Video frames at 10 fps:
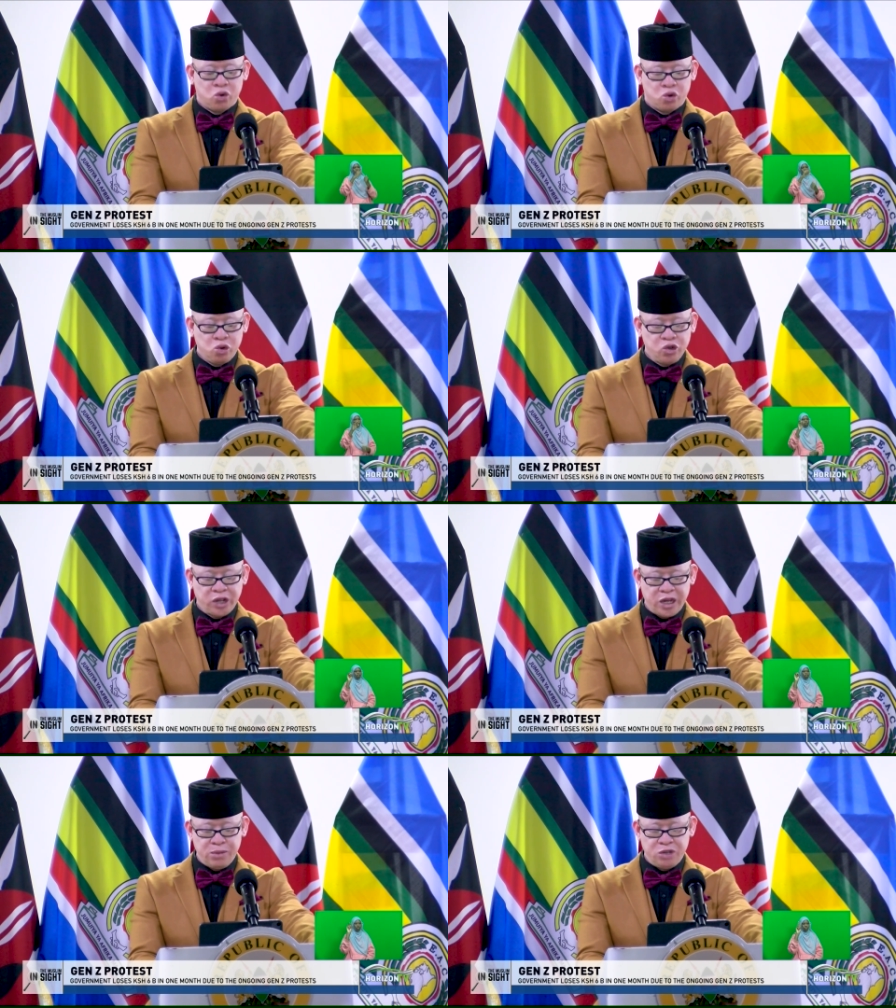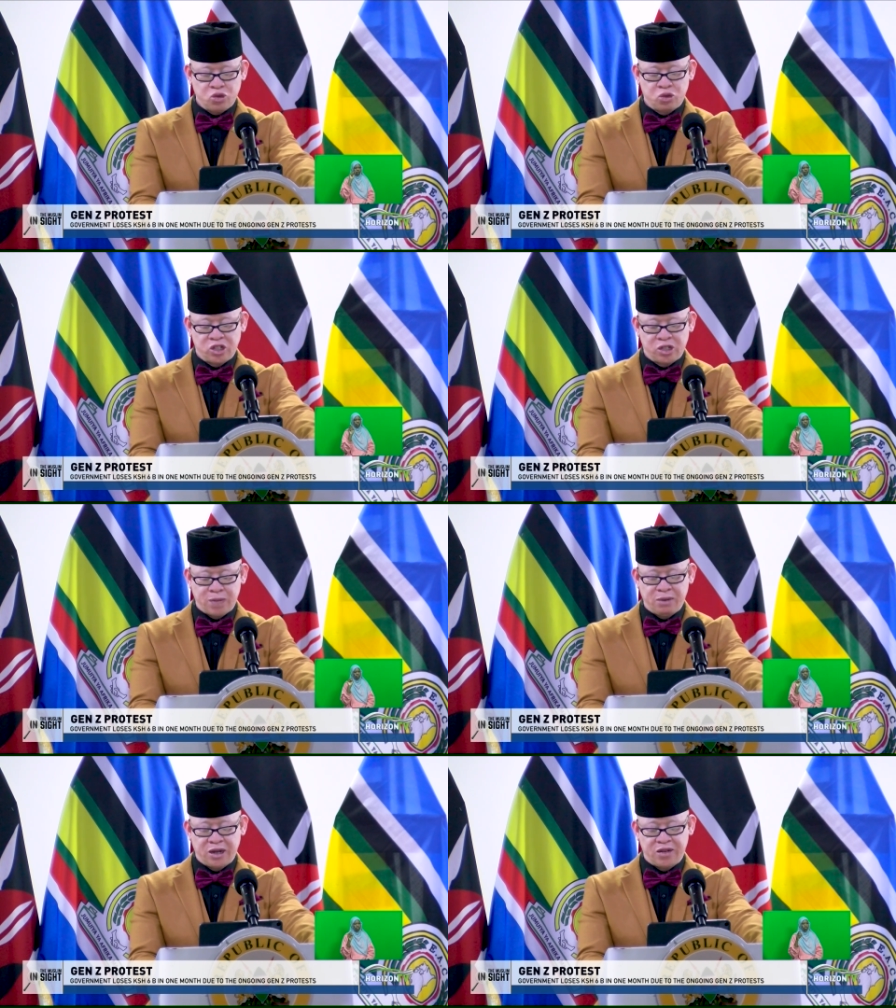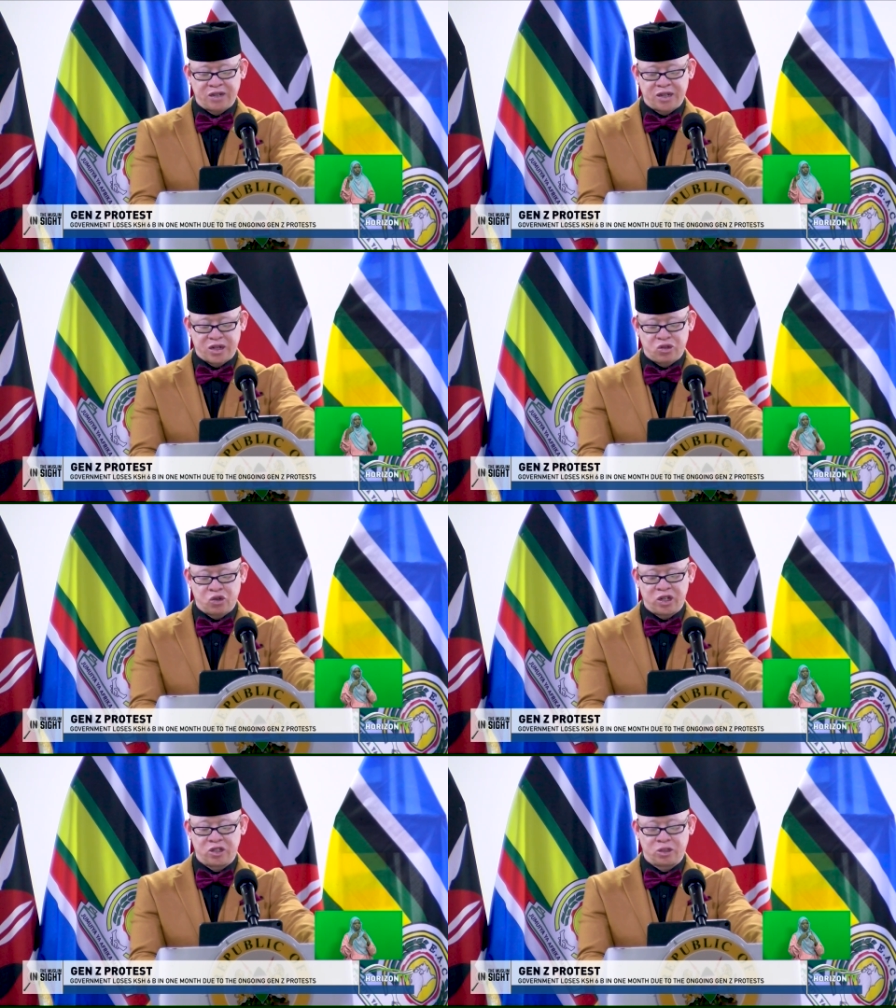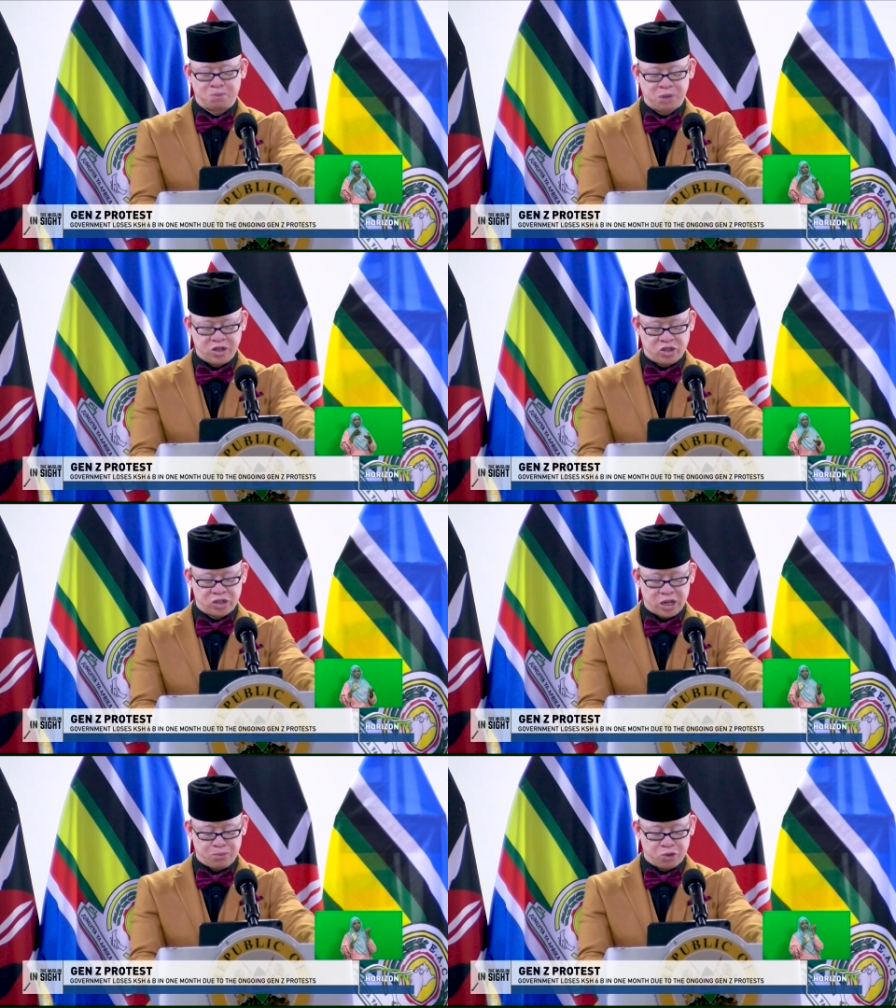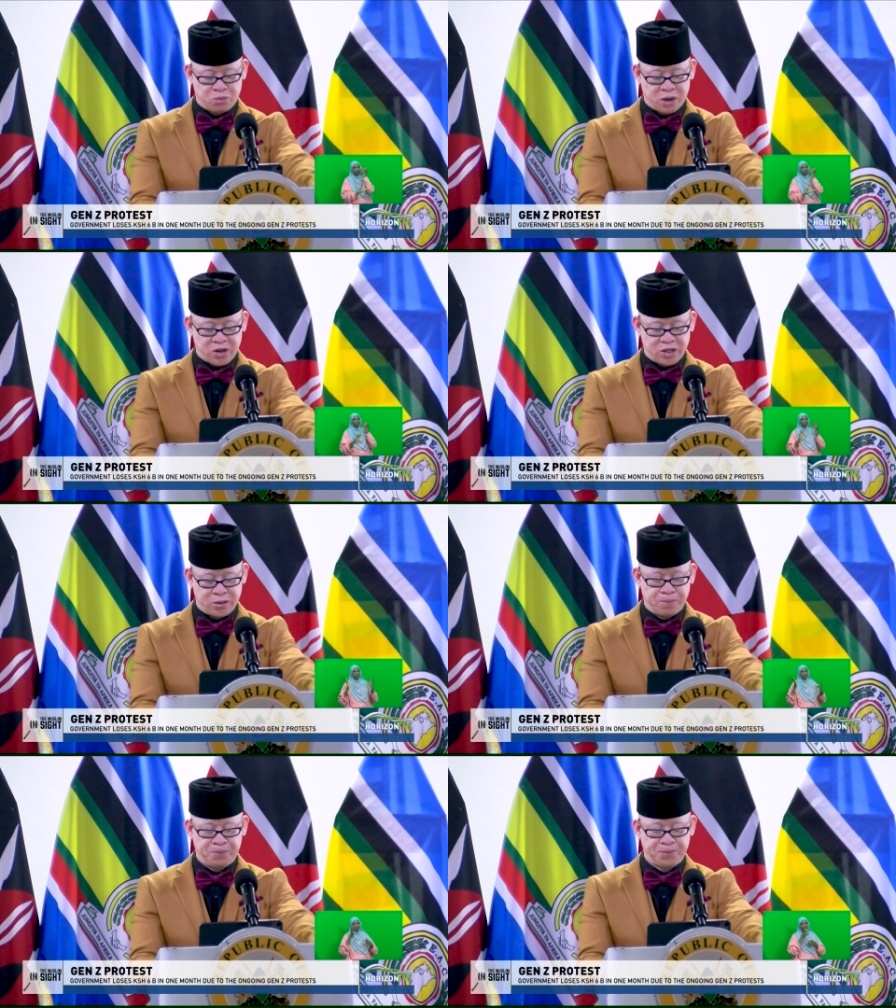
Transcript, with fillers: whose aim is to destabilize the country's peace and prosperity.